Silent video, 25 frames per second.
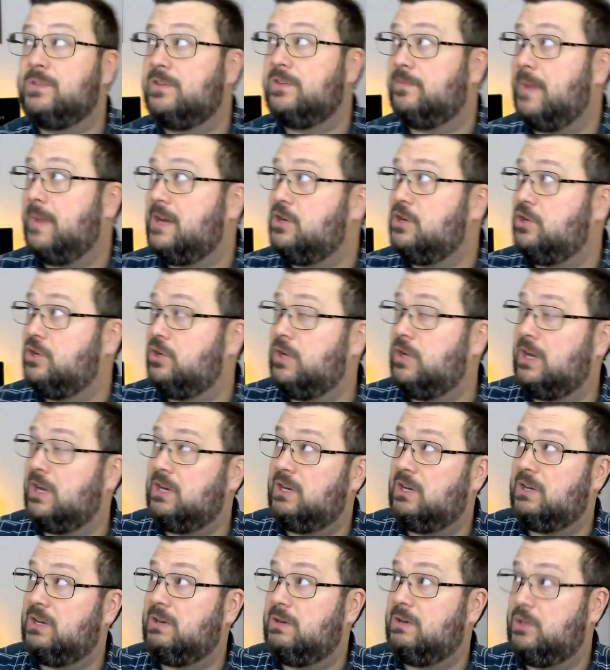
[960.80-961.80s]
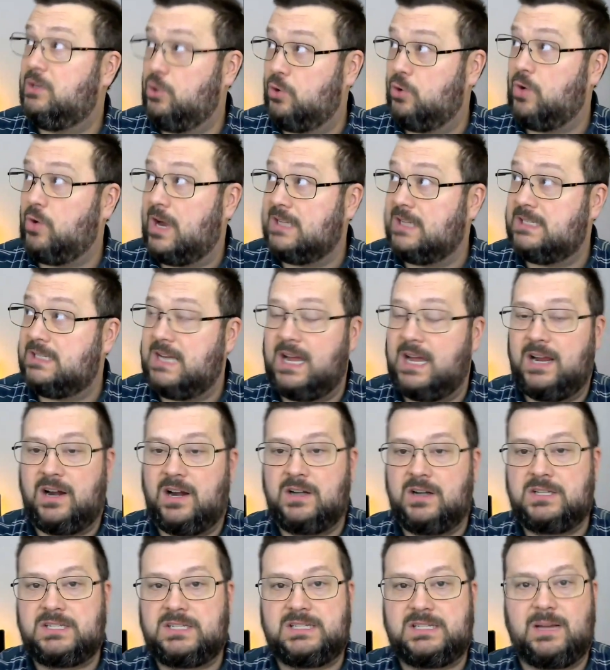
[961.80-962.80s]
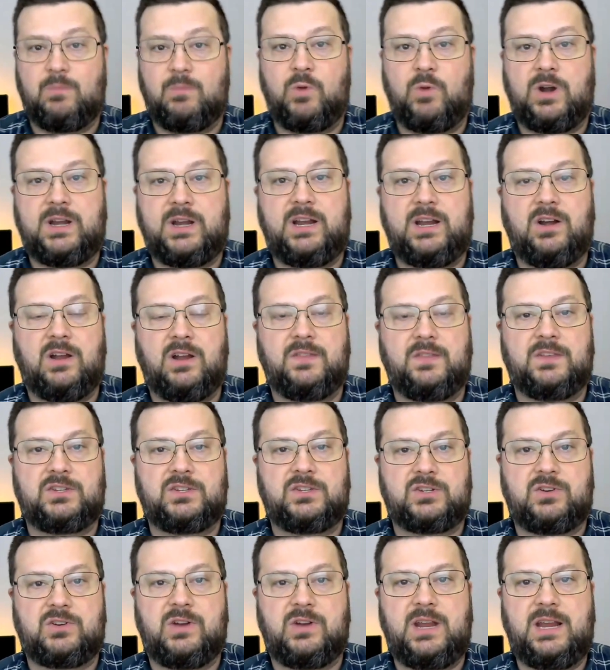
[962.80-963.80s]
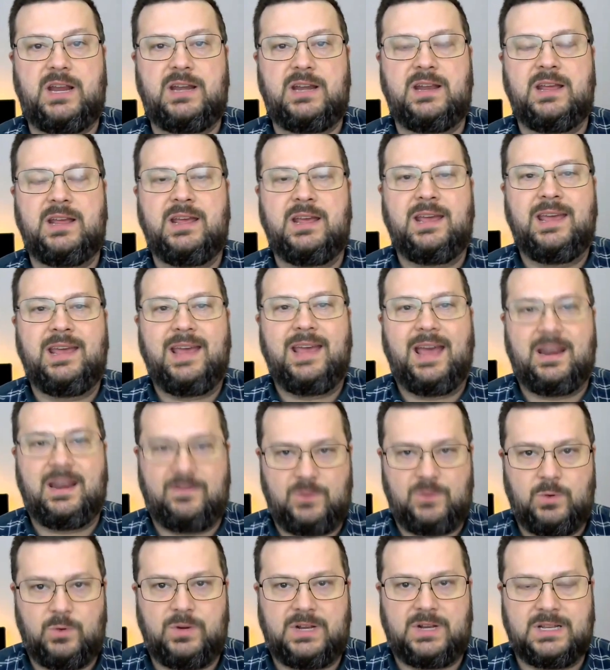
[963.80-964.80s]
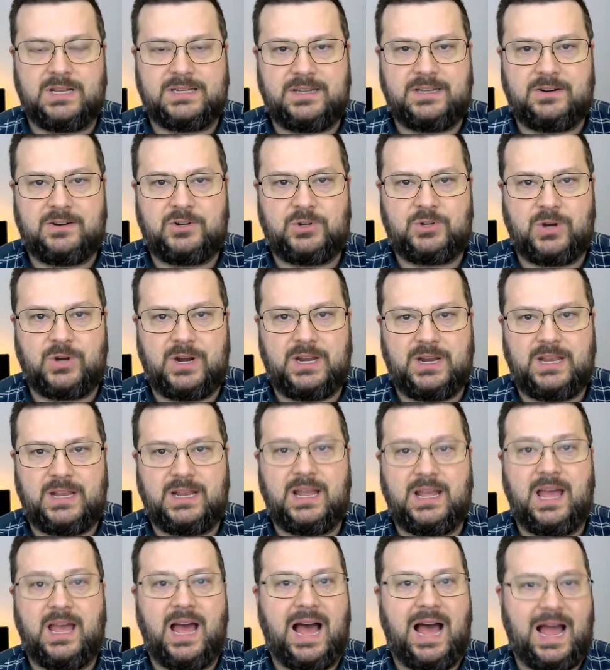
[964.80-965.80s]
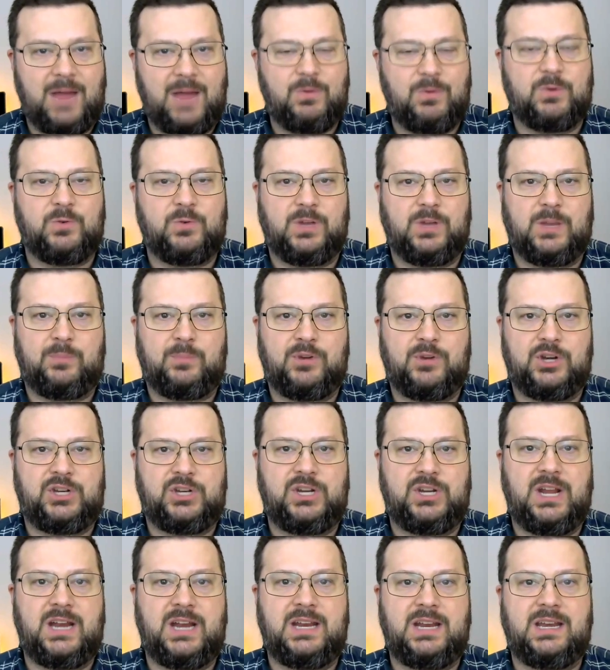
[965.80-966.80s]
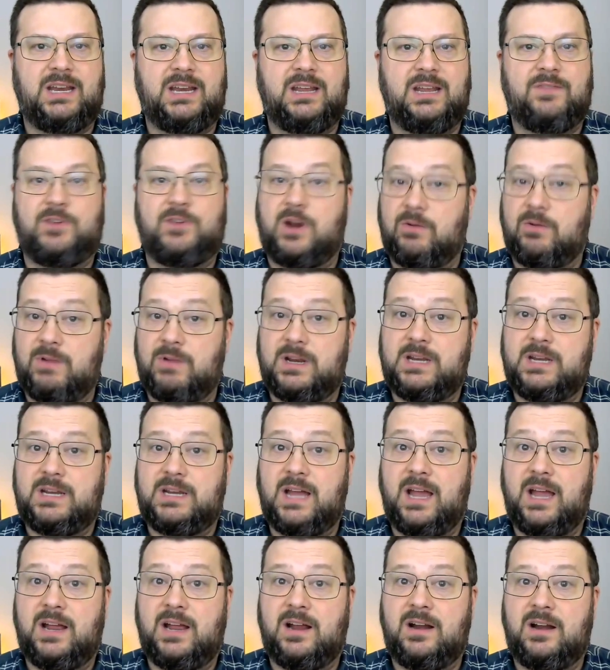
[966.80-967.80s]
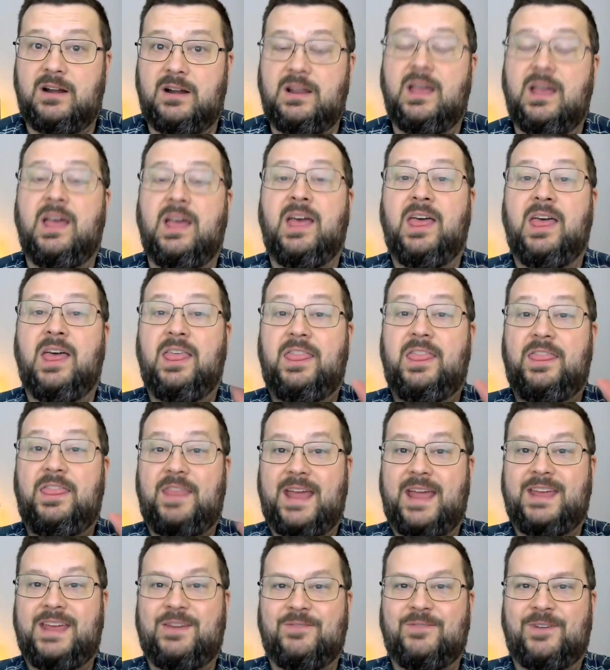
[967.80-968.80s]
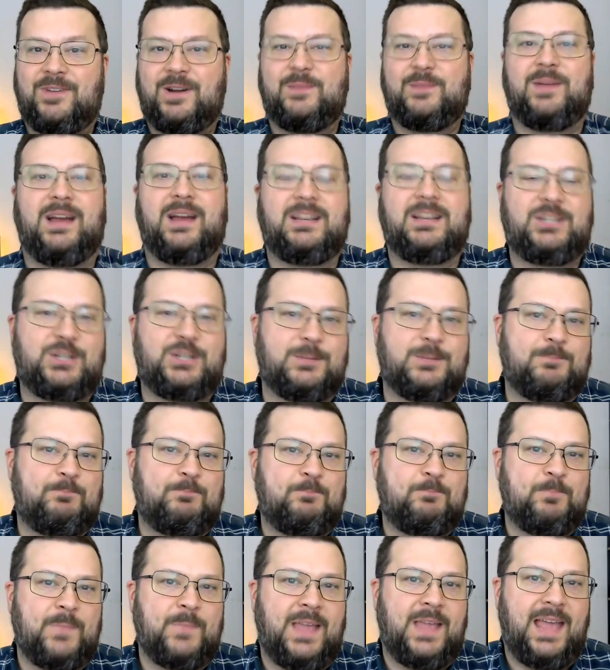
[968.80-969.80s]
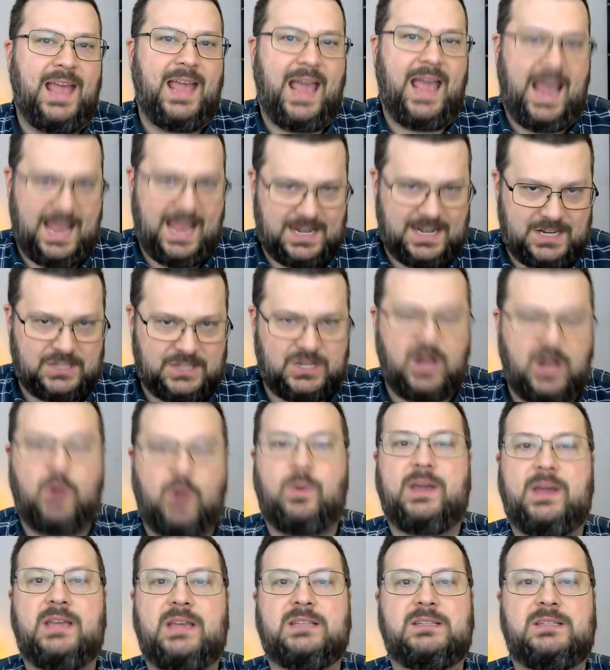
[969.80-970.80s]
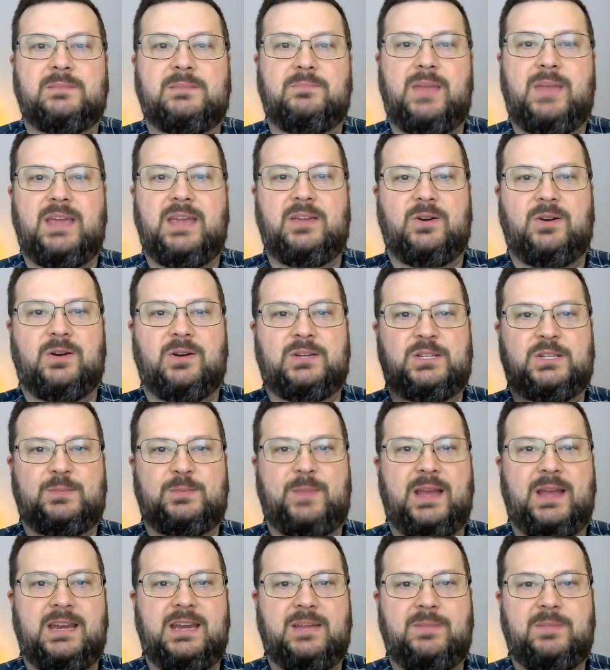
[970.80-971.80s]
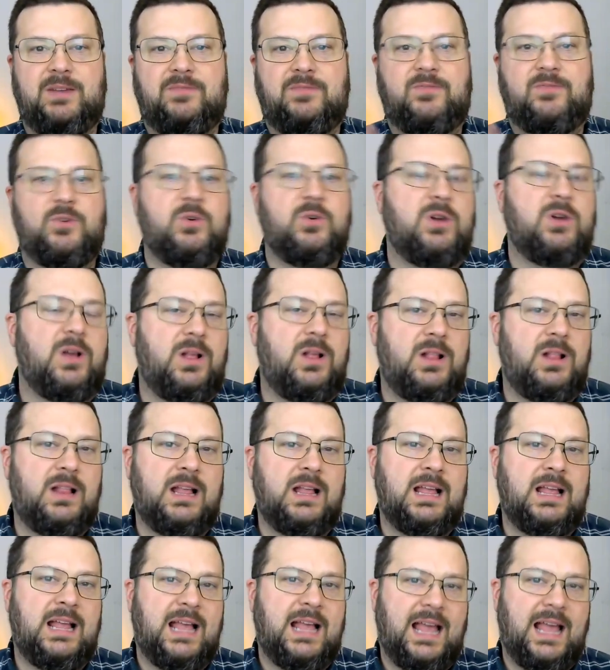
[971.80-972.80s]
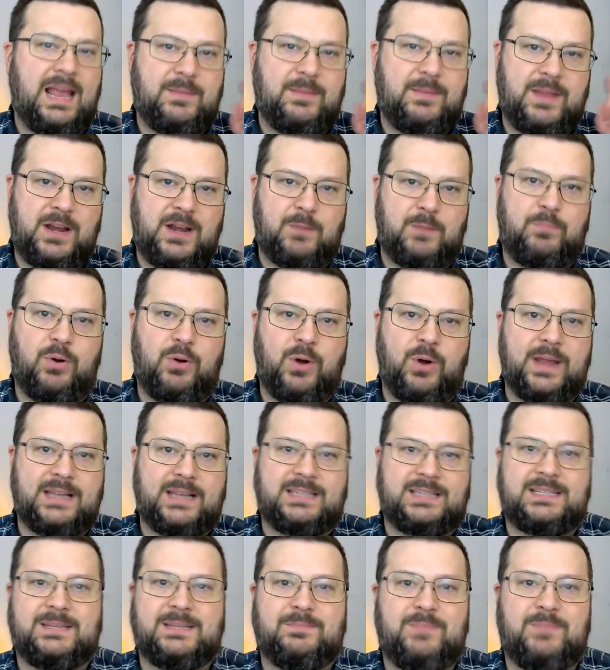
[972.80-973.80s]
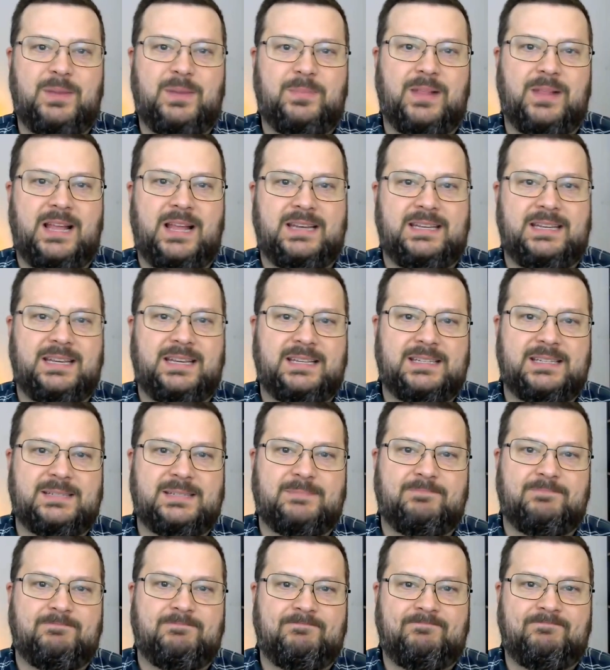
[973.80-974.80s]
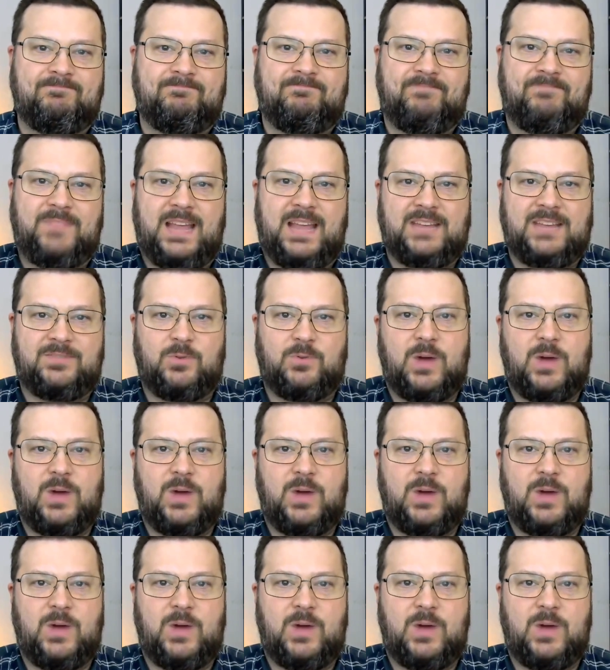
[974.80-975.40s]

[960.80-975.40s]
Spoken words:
of my DUGROZ diehards somewhere here on the screen, and if you would consider joining, I would really appreciate it. If you're already a diehard, thank you very much. And as always, may your spending be frugal, and may your points be plenteous. Thanks for